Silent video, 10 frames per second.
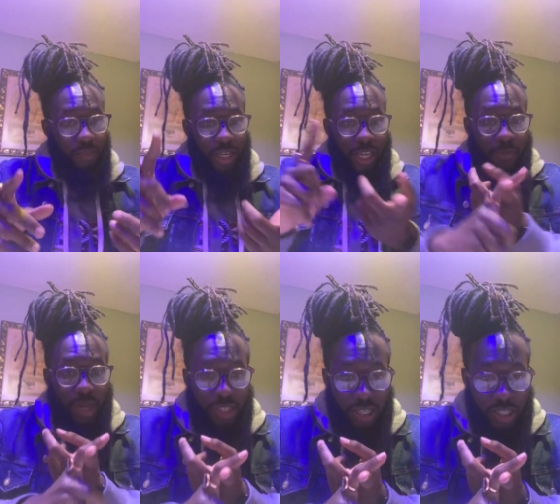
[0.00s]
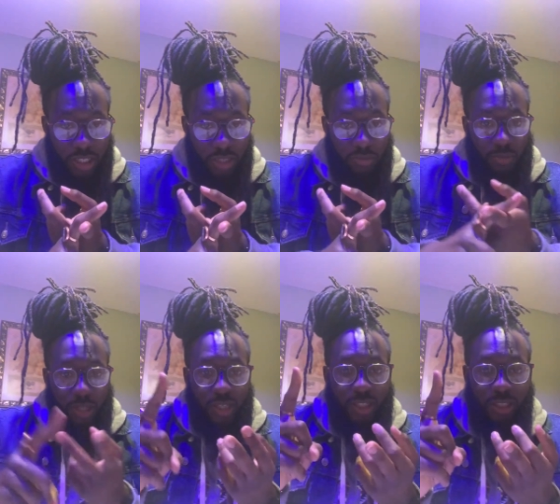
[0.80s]
get in meditation,
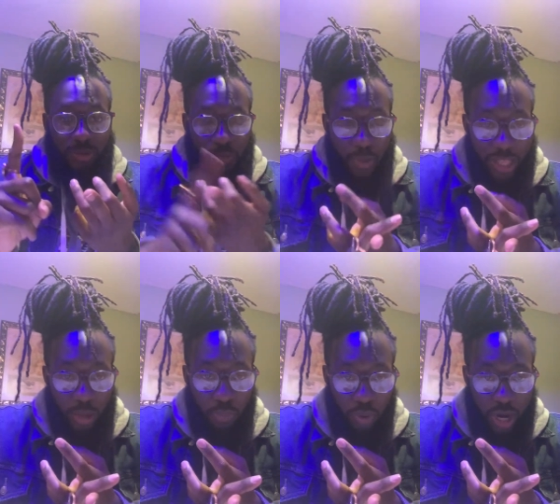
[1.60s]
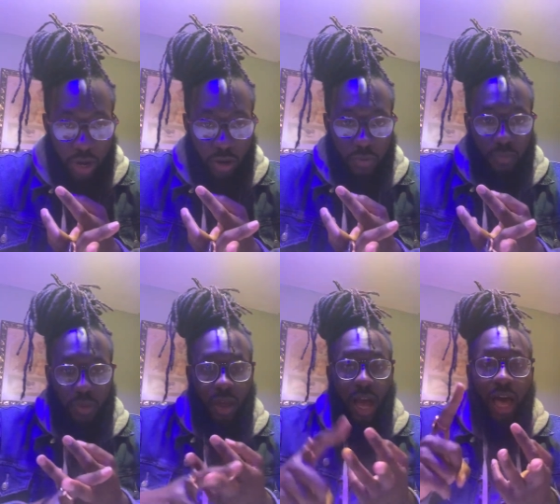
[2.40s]
make the prayer,
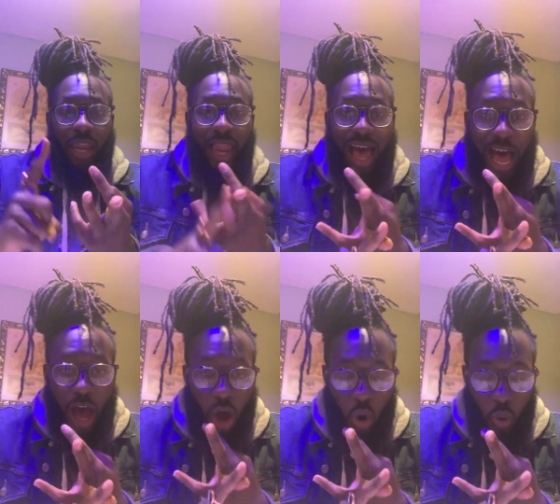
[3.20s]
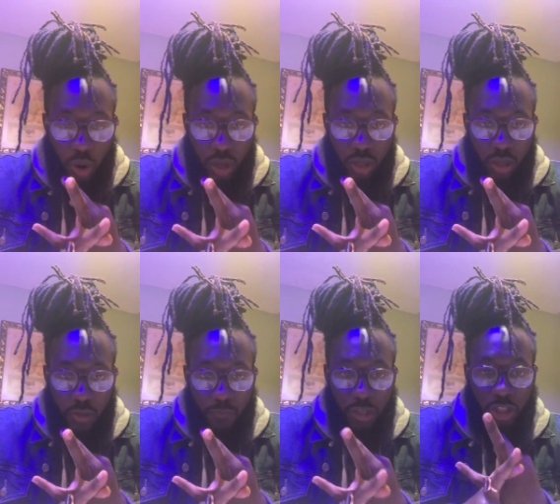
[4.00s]
allow
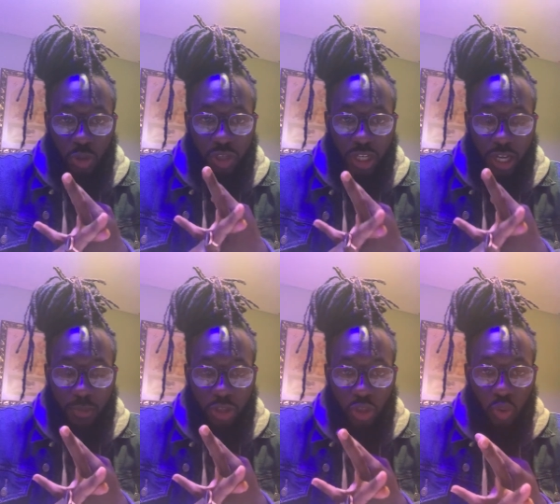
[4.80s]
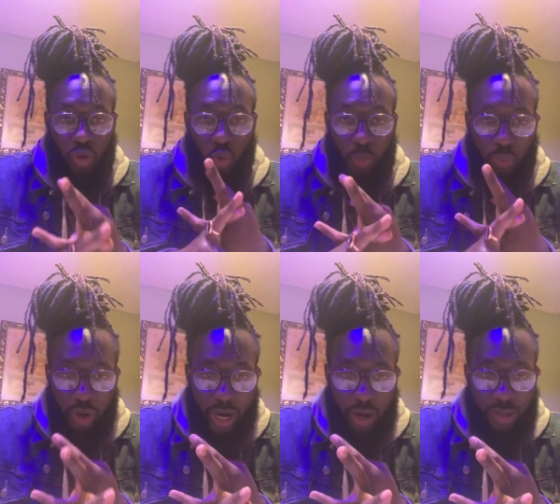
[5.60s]
the solution to come to you through
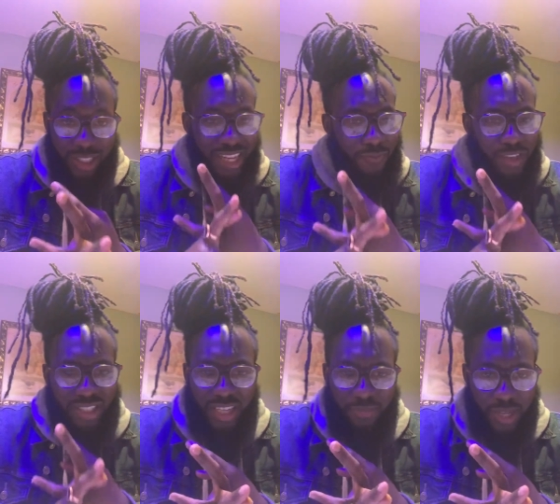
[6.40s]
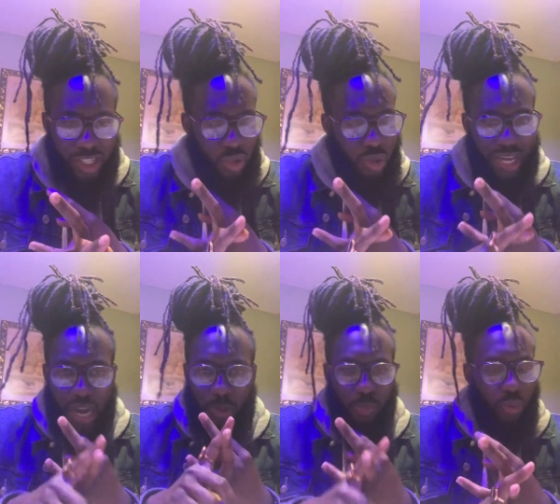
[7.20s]
prayer, 10, 15 minutes. You ain't got to
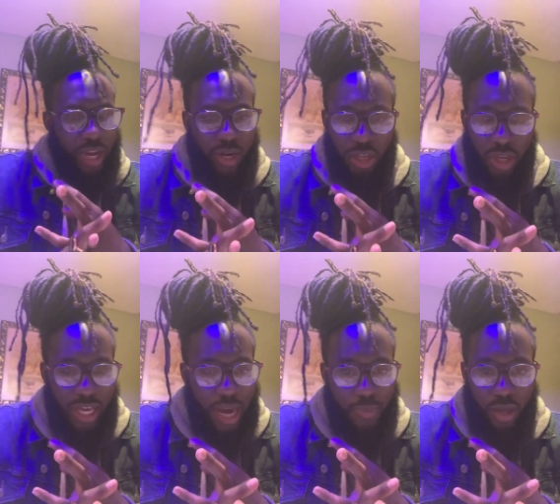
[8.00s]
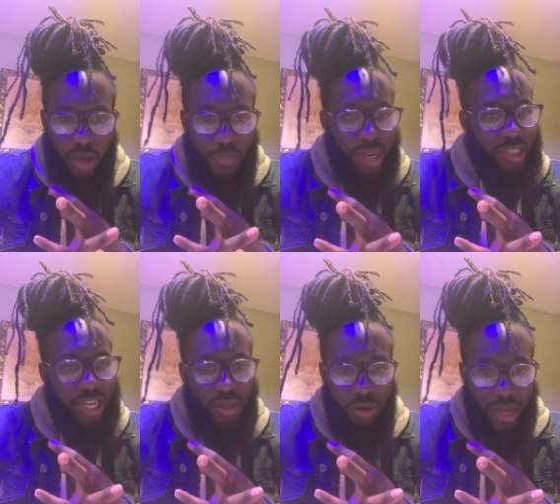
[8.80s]
be praying. You ain't got to be
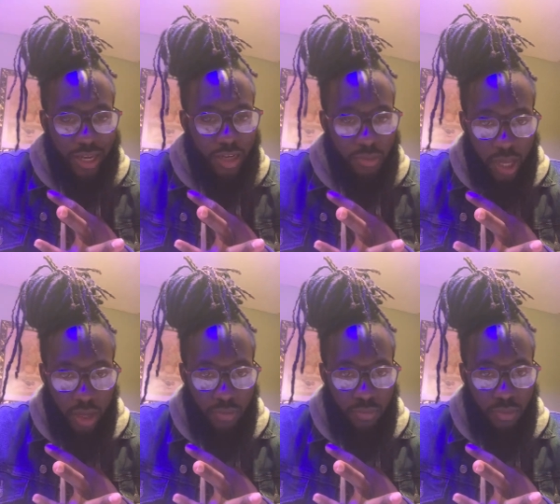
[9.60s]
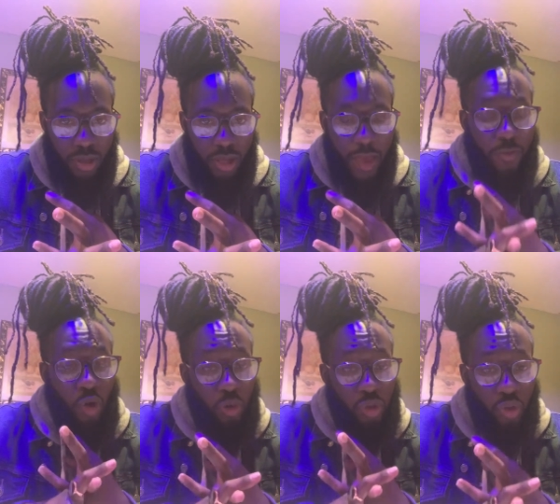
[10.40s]
meditating all goddamn day. If you know
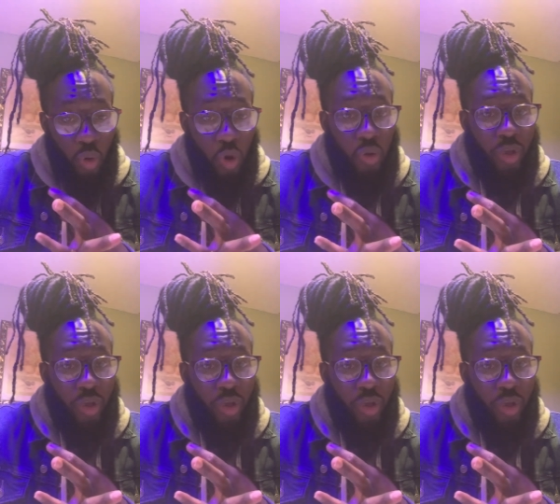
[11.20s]
what you're doing, you'll